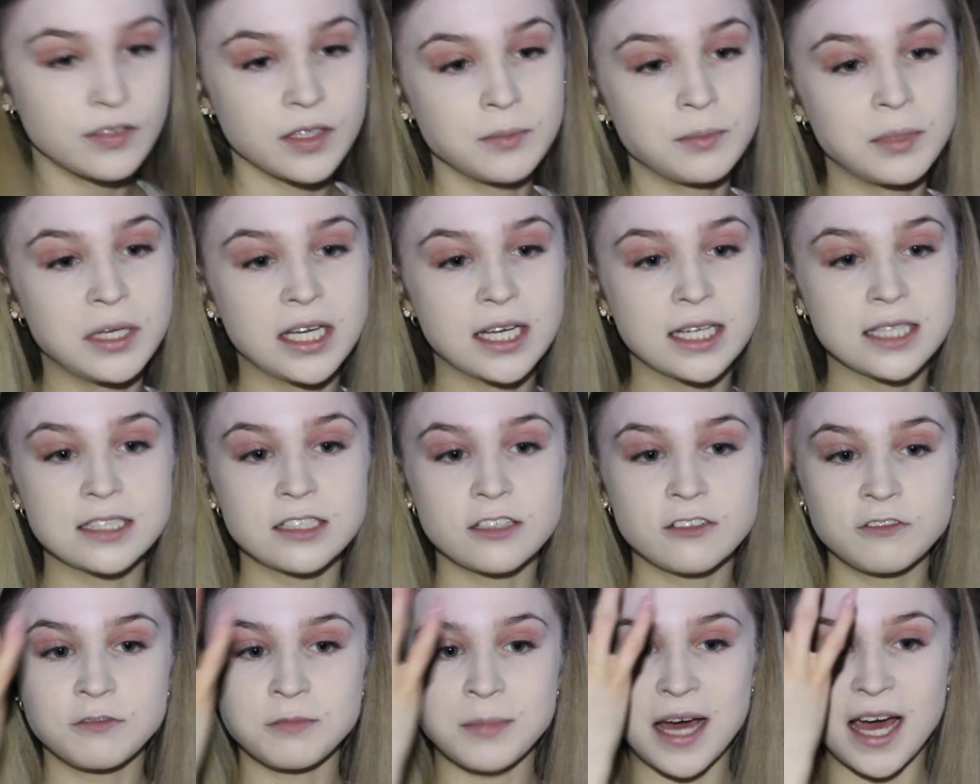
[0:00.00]
And because
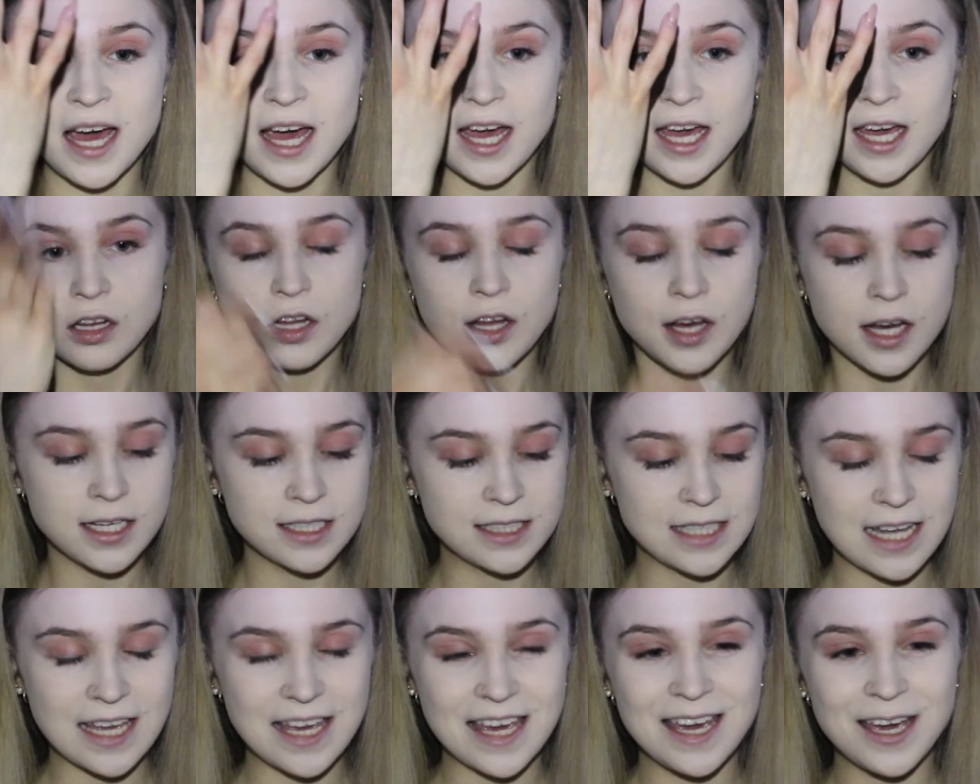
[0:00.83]
of my
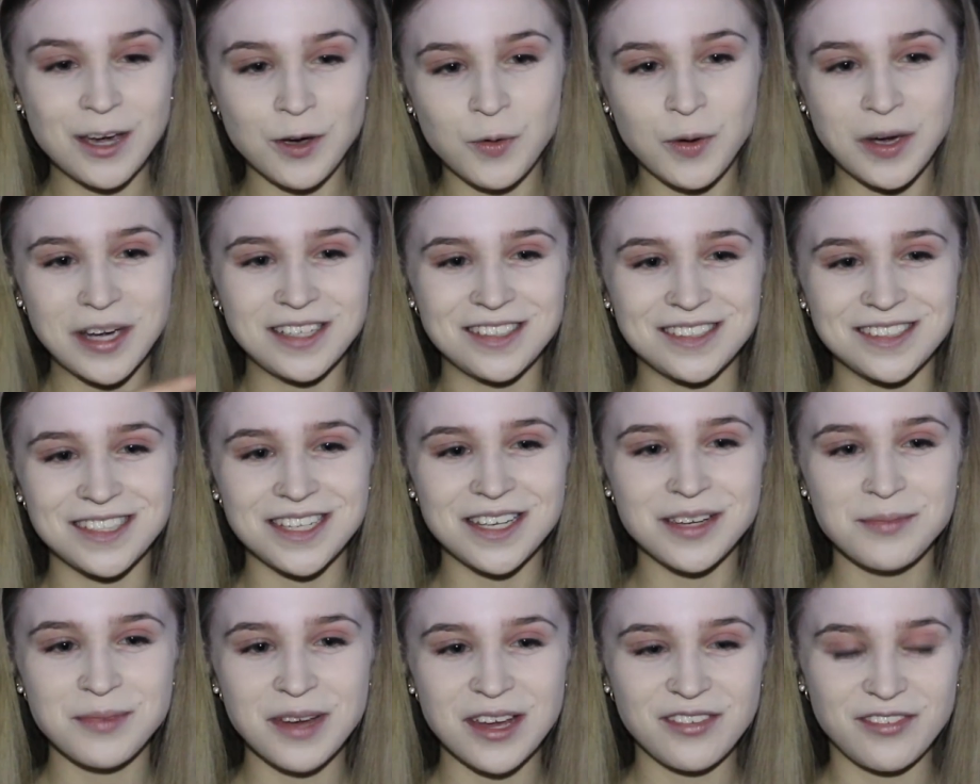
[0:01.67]
claws, I can't quite
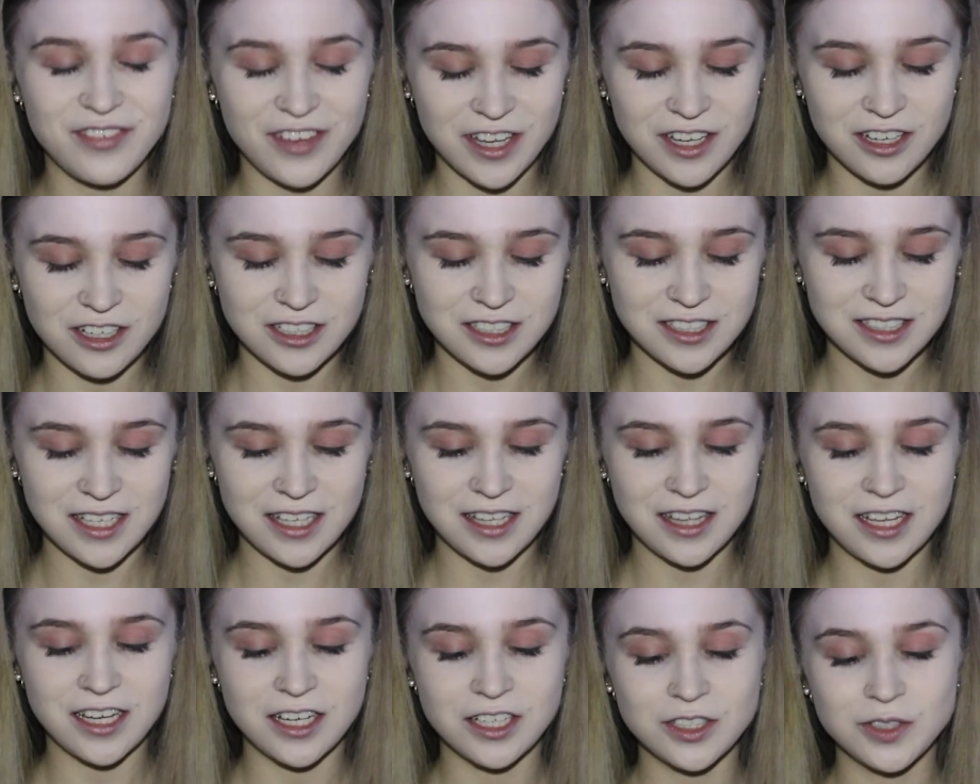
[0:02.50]
dig my fingers
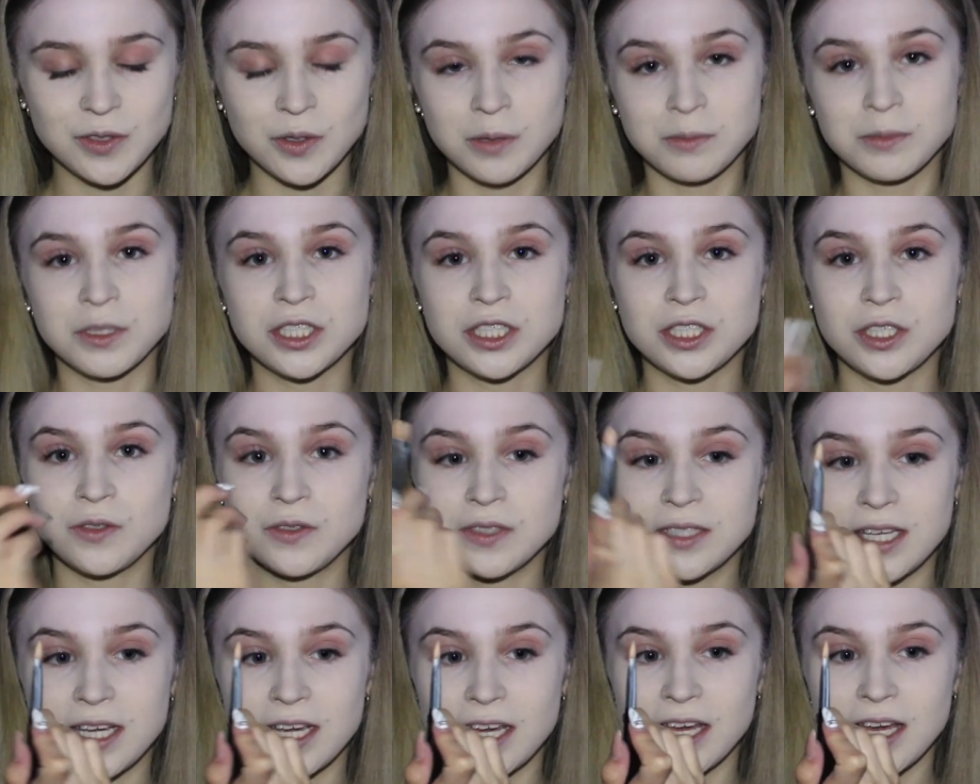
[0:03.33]
in there, so I'm just
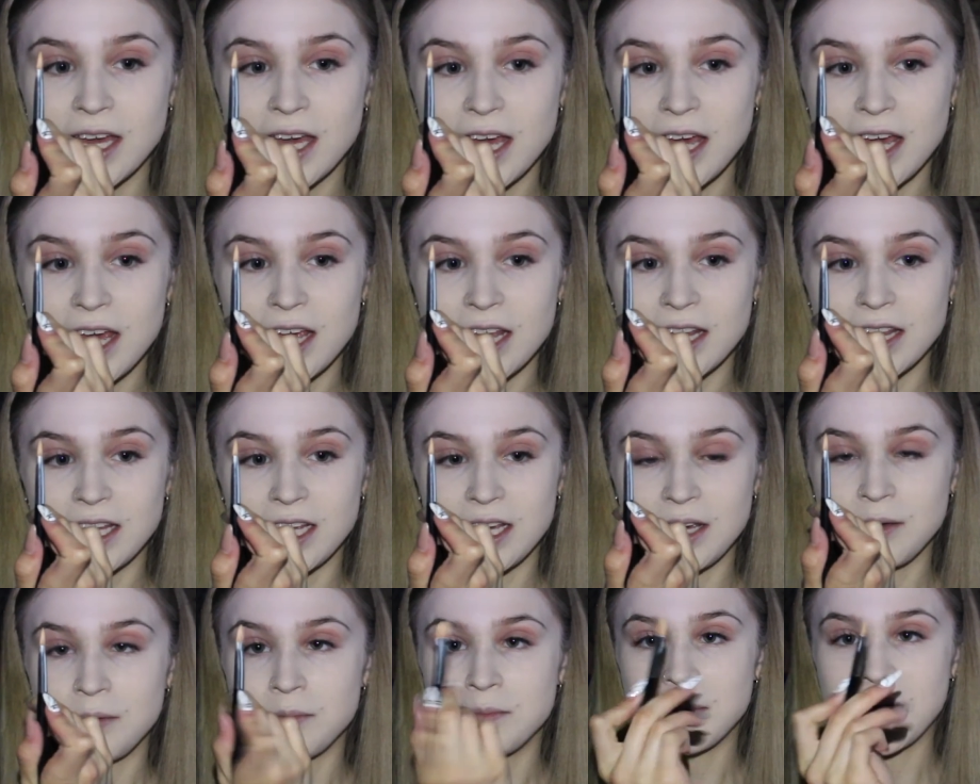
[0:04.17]
using
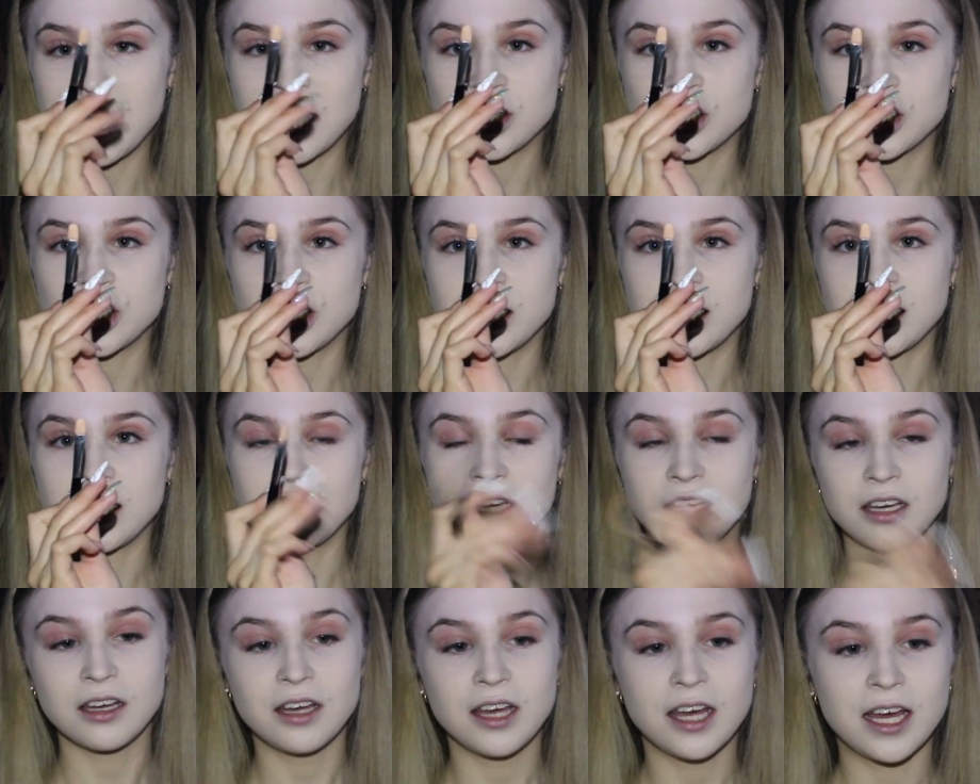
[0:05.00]
the
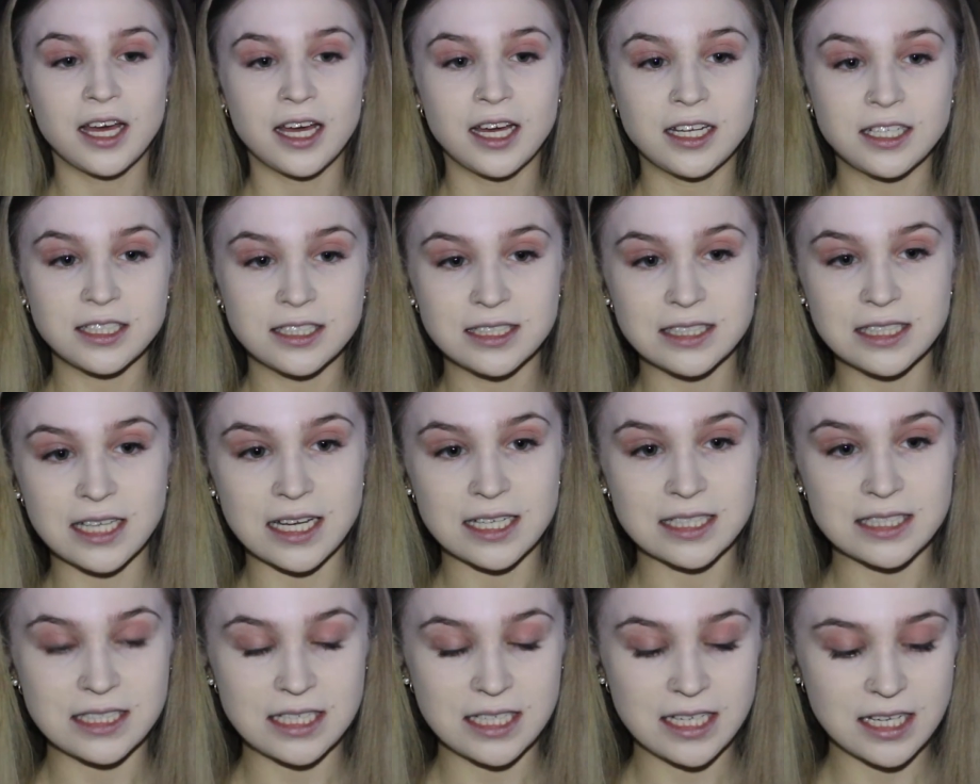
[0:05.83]
matching
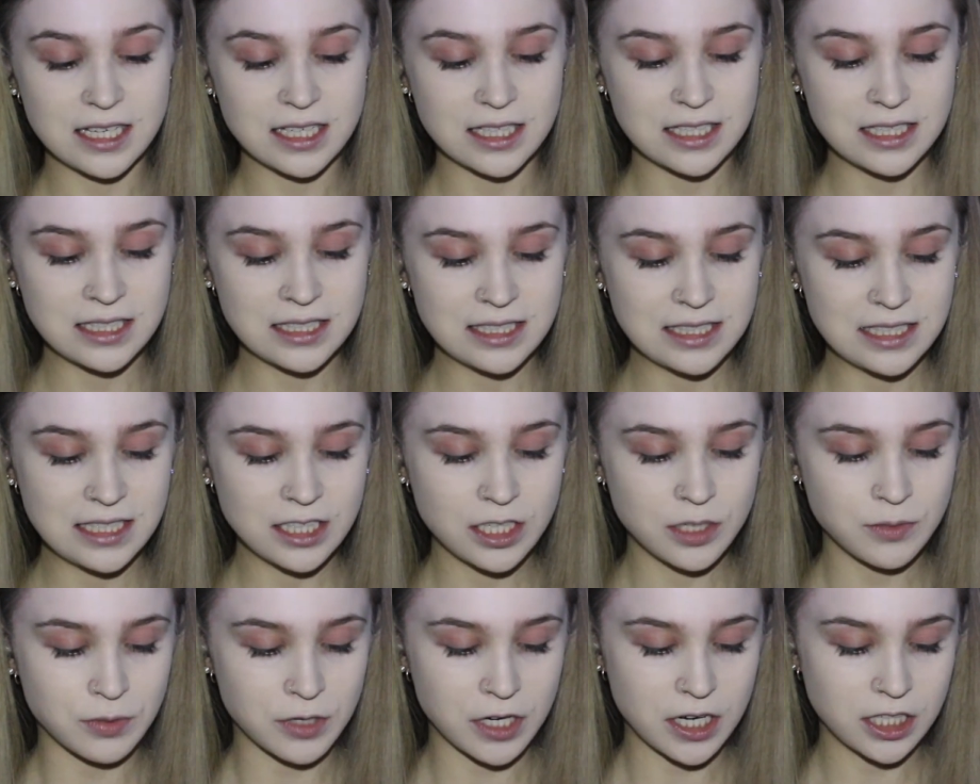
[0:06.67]
Anastasia
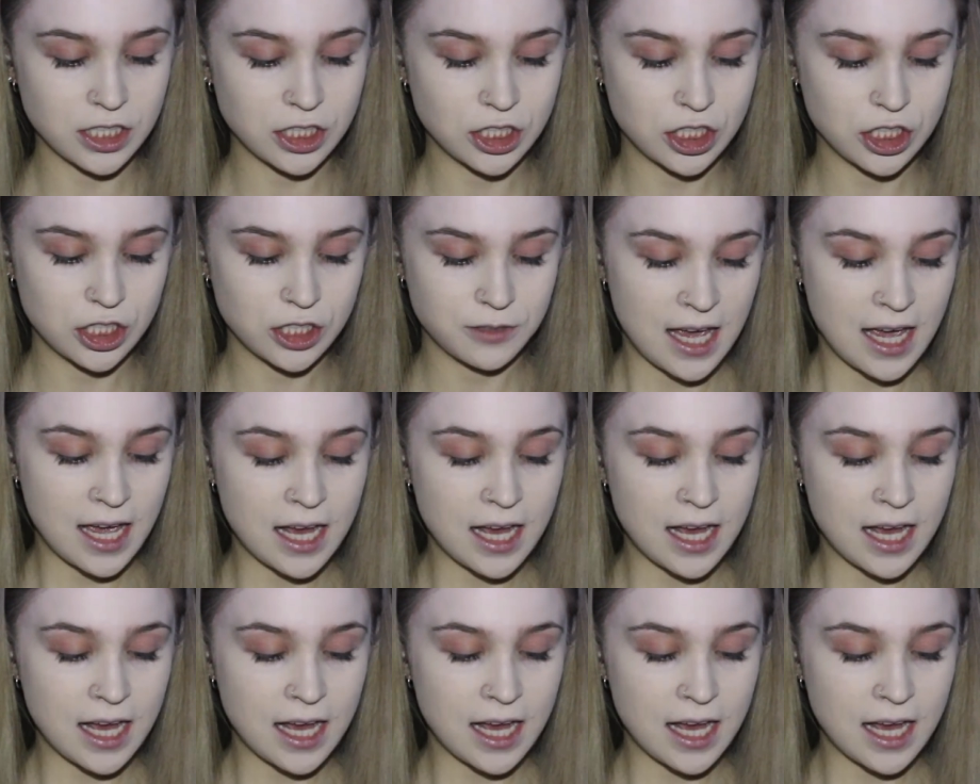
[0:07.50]
concealer brush.